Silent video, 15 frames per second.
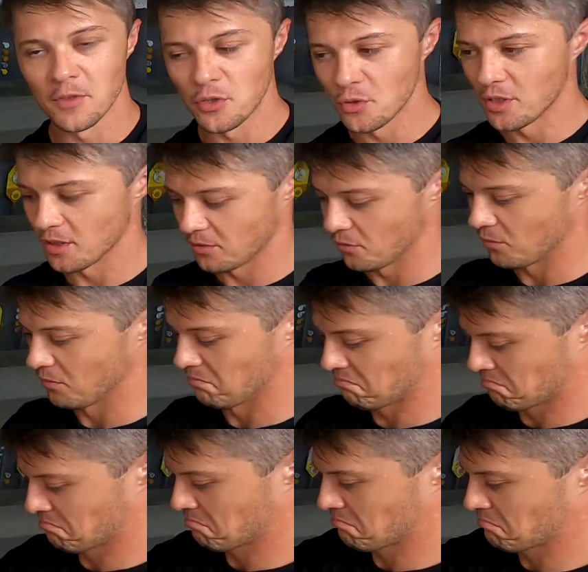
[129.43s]
You can
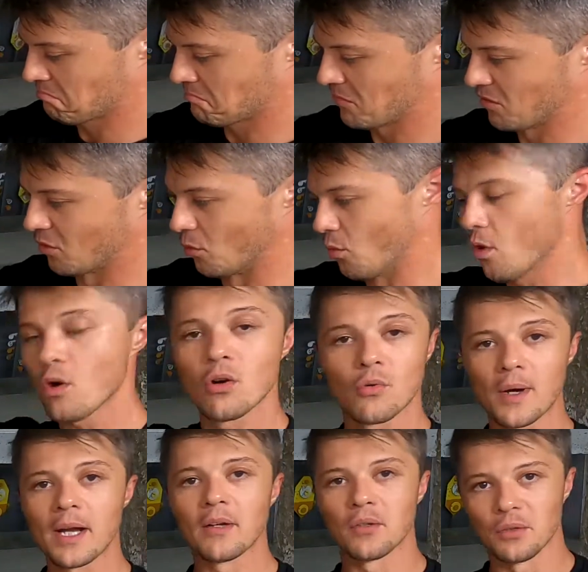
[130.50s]
walk
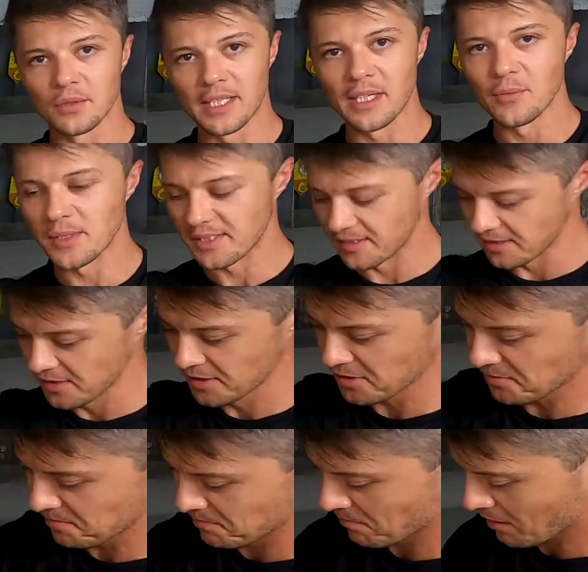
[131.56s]
around all day with
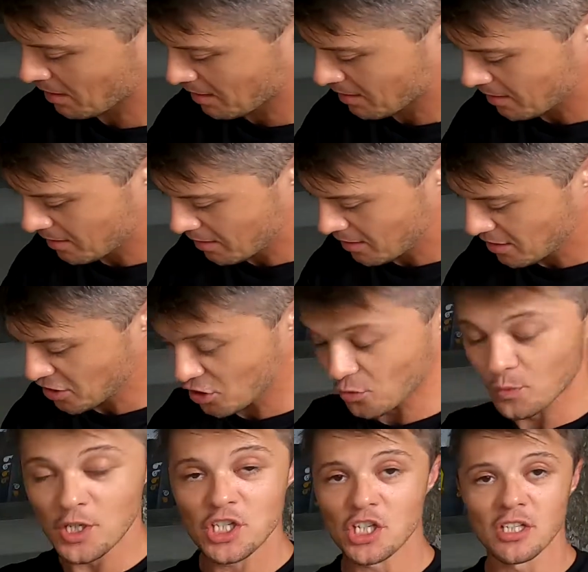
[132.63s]
this.
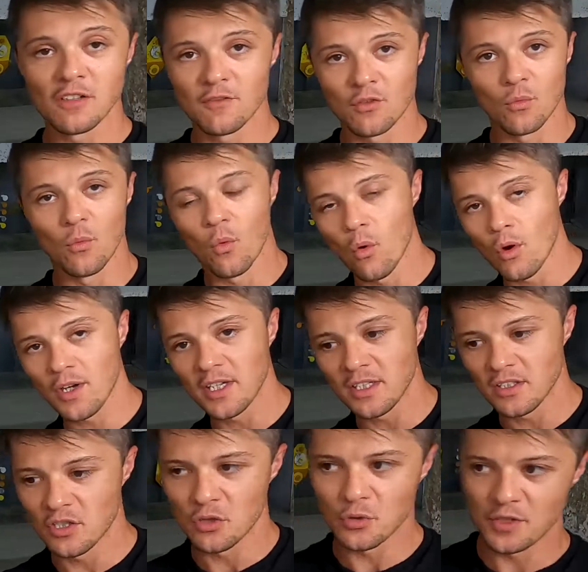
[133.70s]
Switching from
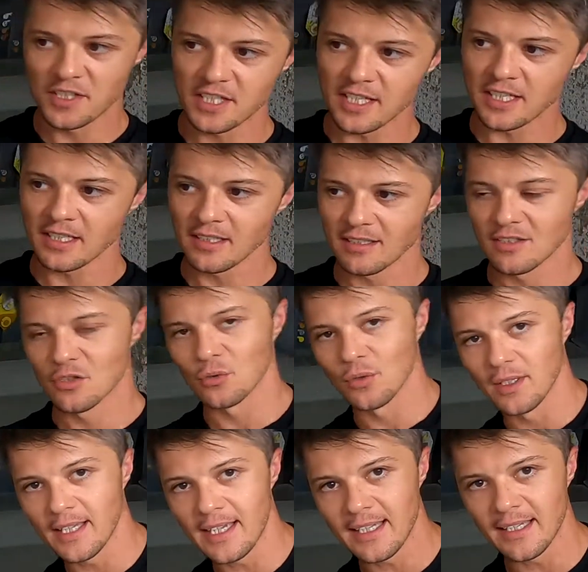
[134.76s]
walking to sitting to
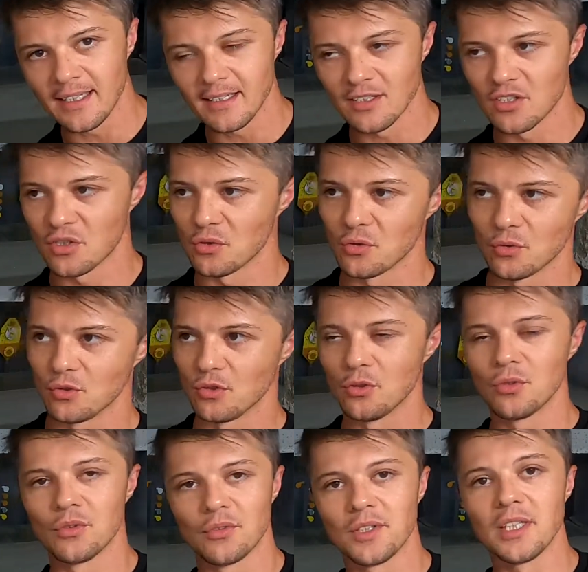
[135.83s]
laying to
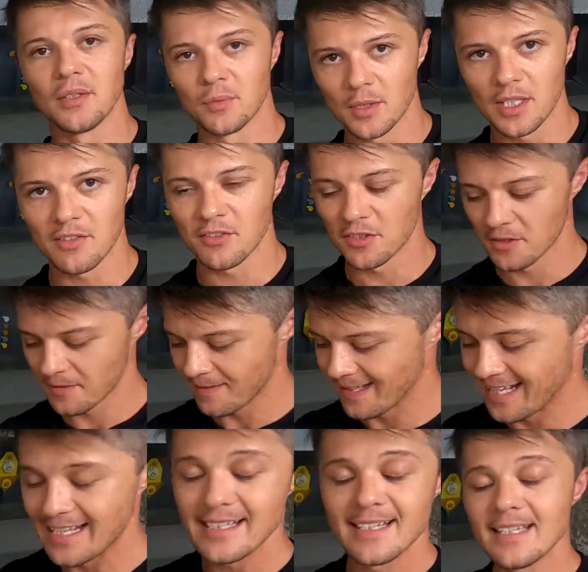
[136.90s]
doing really whatever
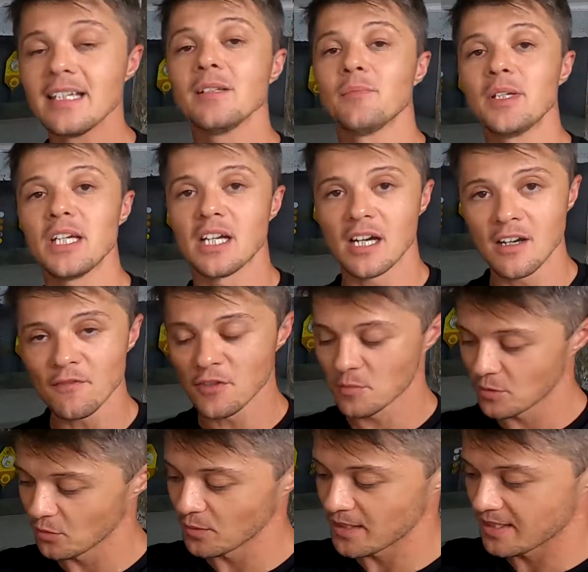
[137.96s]
and still be
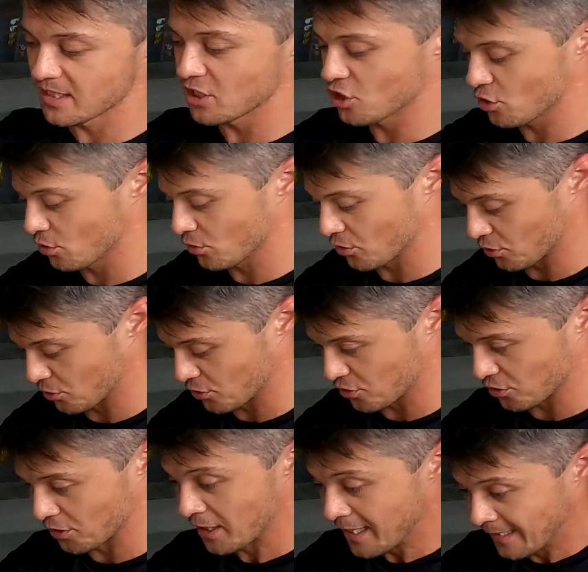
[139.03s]
comfortable with this shoulder
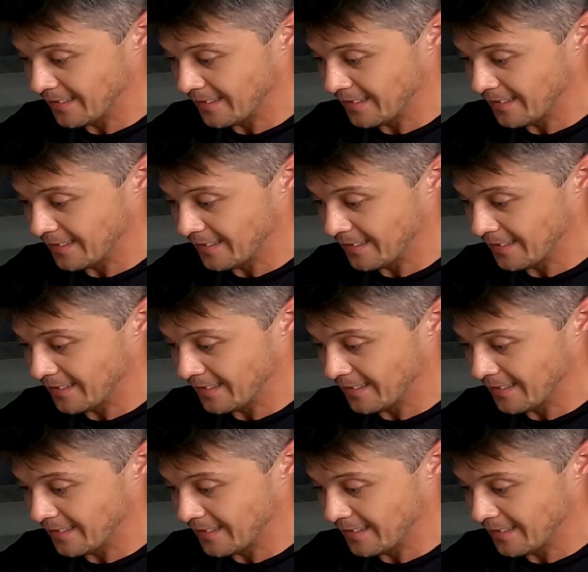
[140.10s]
holster.